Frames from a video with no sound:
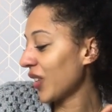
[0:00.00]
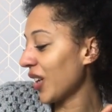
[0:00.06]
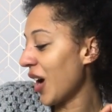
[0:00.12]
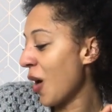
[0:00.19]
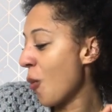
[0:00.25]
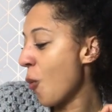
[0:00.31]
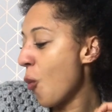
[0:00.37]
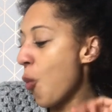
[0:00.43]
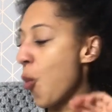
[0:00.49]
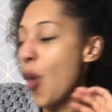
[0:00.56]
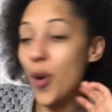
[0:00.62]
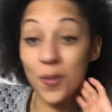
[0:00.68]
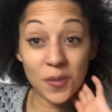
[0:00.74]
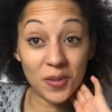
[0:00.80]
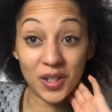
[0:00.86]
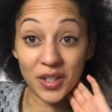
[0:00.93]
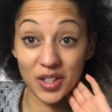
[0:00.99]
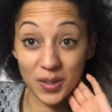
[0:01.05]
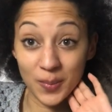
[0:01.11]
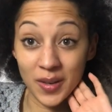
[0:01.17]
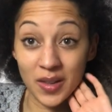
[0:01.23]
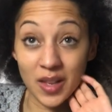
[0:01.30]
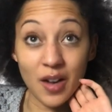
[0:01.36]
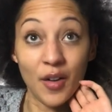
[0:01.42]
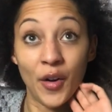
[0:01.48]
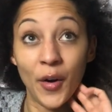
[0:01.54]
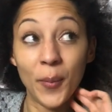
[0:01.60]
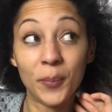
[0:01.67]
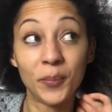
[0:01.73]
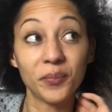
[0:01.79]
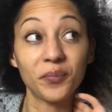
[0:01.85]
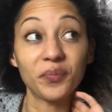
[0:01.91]
And what we was going to spend that
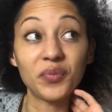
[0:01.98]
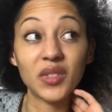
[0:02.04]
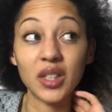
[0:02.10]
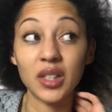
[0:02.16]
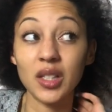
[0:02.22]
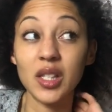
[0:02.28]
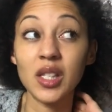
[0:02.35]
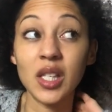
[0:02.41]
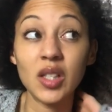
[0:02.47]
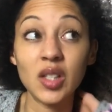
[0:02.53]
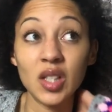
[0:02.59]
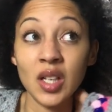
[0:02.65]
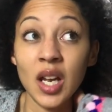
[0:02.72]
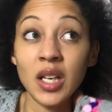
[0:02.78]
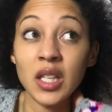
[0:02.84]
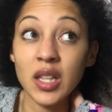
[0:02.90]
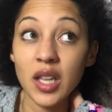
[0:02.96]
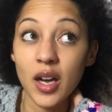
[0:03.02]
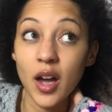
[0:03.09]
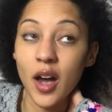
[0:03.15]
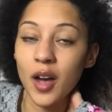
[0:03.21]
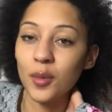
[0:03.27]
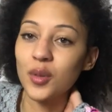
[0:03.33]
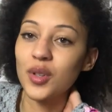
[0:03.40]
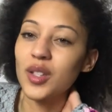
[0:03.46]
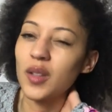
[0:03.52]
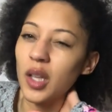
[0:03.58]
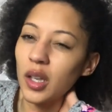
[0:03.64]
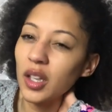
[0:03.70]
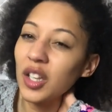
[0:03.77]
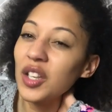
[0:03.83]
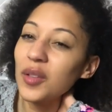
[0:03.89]
on. And I said to Nanny that I was
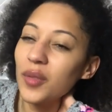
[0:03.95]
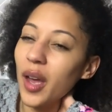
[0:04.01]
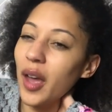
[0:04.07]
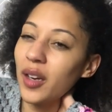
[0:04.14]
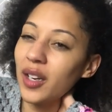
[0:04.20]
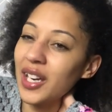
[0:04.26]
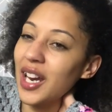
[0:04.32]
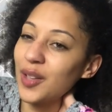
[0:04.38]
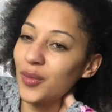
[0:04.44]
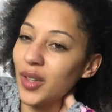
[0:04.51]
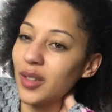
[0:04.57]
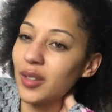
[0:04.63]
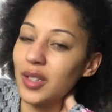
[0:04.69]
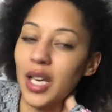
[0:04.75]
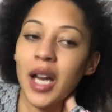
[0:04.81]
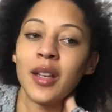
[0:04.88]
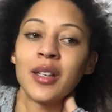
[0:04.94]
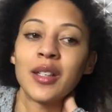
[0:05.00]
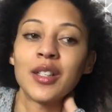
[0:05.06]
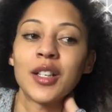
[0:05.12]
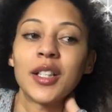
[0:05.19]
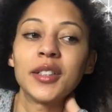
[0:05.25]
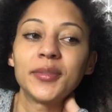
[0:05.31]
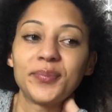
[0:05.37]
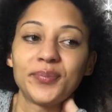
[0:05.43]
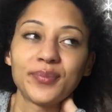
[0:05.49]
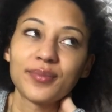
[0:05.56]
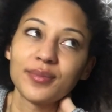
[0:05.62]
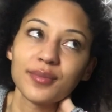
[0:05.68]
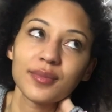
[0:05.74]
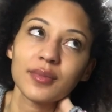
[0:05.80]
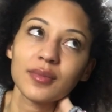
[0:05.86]
thinking of getting an advent calendar
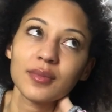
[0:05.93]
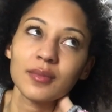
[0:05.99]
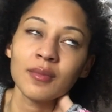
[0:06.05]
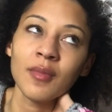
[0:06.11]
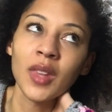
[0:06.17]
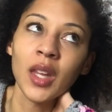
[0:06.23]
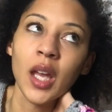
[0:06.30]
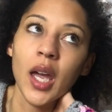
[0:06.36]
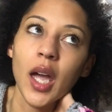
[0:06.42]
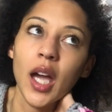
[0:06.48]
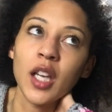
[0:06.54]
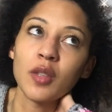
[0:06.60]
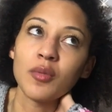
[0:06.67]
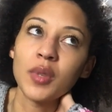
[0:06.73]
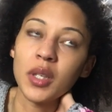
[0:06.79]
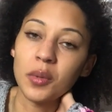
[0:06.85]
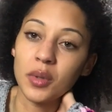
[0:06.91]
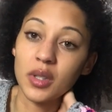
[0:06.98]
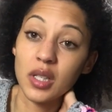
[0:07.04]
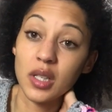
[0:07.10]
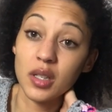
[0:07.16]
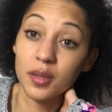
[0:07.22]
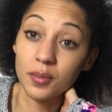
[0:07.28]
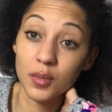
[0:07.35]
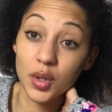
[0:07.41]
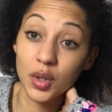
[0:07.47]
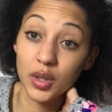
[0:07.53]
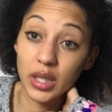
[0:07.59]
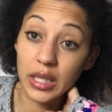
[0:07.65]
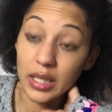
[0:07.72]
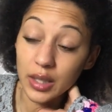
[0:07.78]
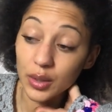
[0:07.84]
and I really wanted some more
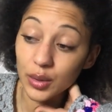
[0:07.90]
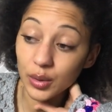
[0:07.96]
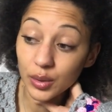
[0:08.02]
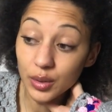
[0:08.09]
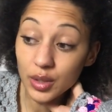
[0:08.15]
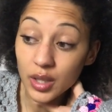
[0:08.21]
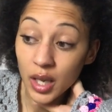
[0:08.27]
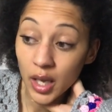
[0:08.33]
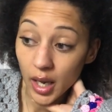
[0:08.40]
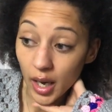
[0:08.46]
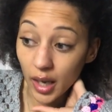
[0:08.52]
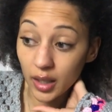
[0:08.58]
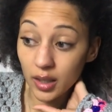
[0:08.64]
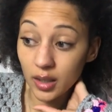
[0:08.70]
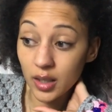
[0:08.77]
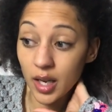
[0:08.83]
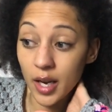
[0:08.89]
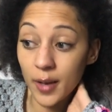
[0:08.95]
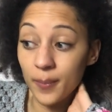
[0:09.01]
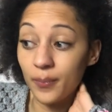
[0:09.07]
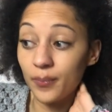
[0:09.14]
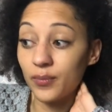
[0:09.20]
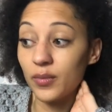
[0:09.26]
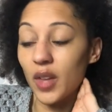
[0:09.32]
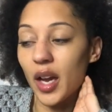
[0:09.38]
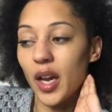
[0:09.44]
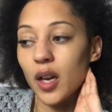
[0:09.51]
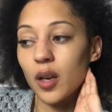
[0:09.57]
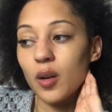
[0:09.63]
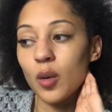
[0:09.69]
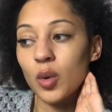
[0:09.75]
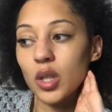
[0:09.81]
needles and I
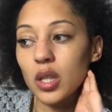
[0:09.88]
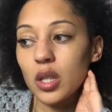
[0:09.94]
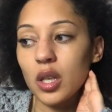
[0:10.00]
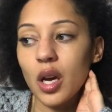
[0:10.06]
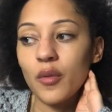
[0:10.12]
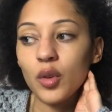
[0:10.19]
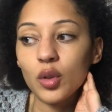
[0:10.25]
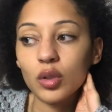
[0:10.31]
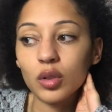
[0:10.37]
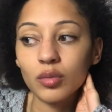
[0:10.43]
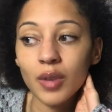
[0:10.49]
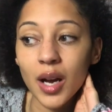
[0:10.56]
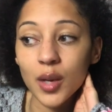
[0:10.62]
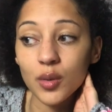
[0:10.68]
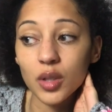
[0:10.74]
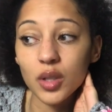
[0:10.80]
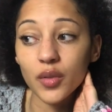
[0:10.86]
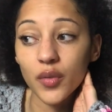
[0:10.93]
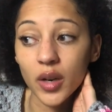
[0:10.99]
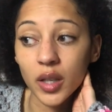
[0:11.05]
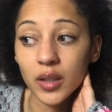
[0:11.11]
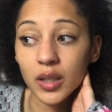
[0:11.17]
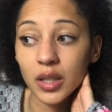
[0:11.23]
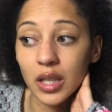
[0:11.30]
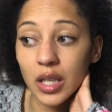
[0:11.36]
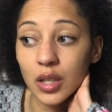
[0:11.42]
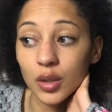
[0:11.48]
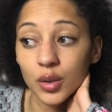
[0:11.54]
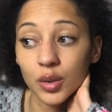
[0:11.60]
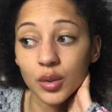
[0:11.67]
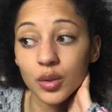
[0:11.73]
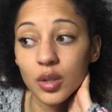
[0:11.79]
wanted to have a look around to find the
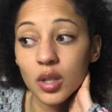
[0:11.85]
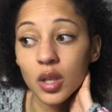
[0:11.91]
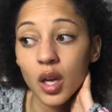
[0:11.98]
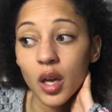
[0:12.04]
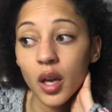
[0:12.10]
needles.